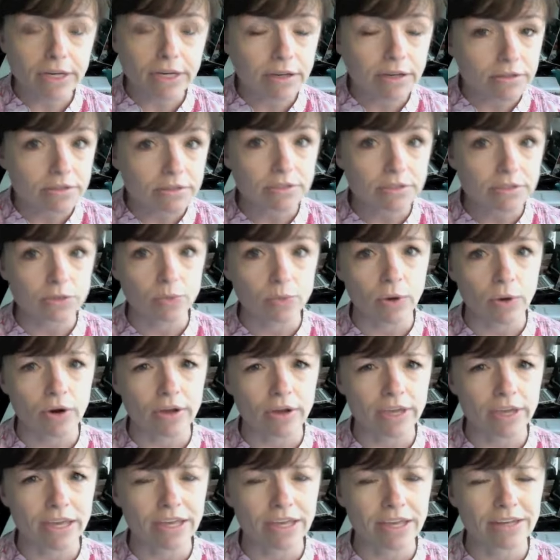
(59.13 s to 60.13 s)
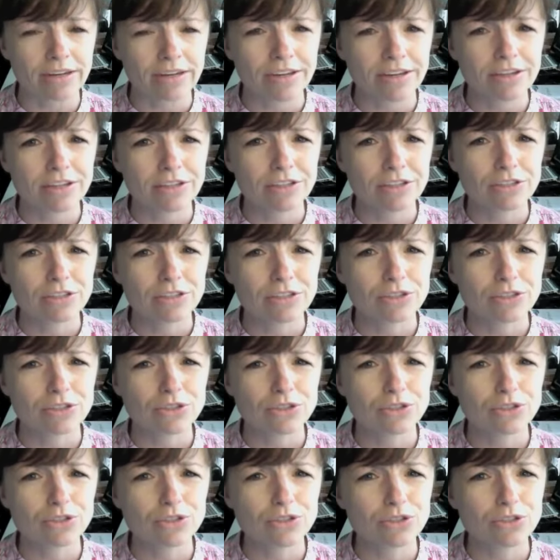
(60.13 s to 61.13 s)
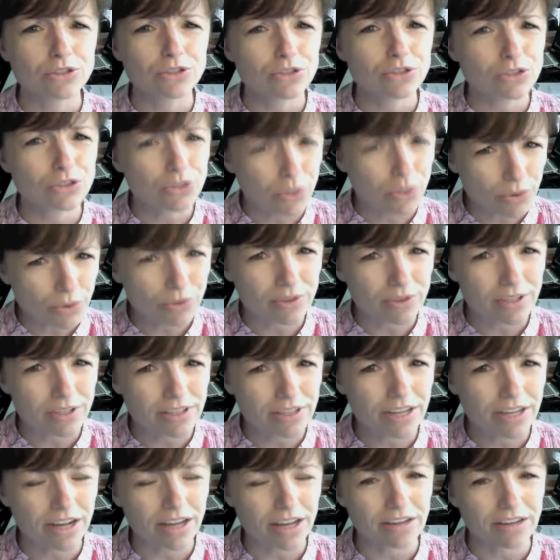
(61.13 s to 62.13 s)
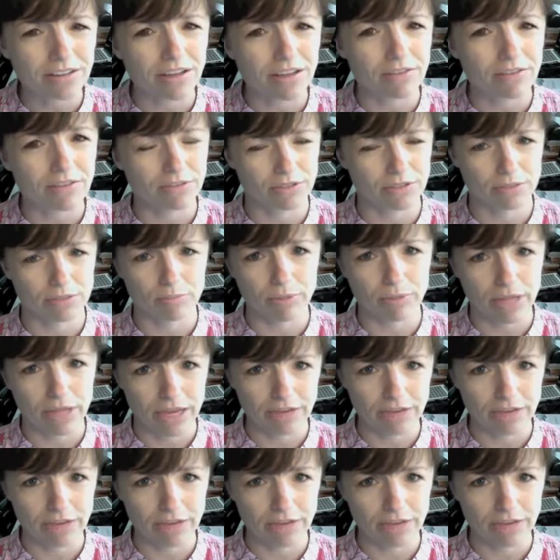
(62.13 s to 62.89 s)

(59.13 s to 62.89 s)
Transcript: else is wearing it, don't you think that kind of levels the playing